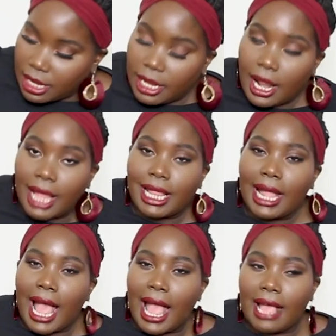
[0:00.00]
And I
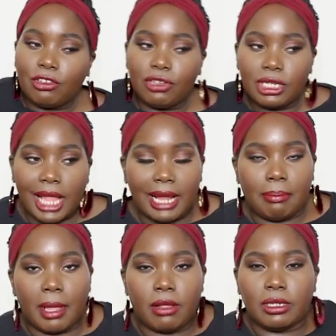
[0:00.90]
like, I actually
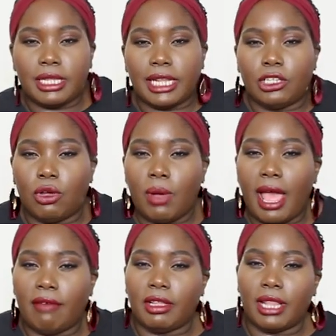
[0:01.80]
like belts that don't
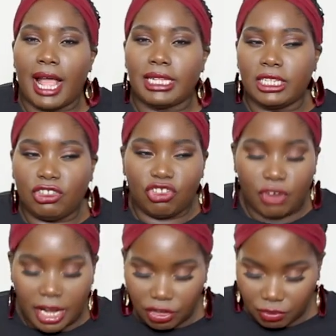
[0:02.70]
have elastic
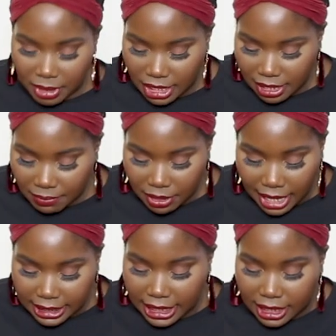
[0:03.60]
stretch, because I feel
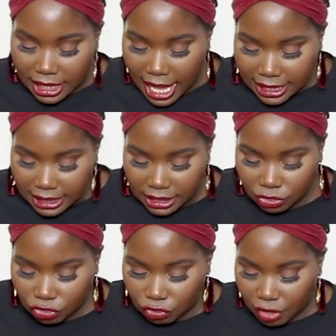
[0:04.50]
like the
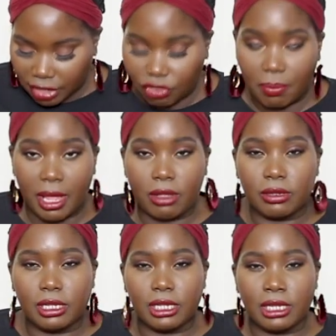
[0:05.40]
elastic stretch
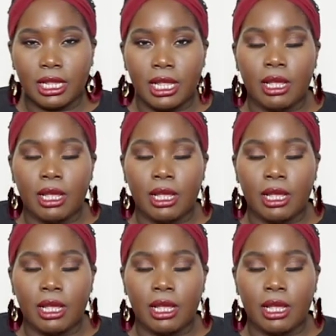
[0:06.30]
belts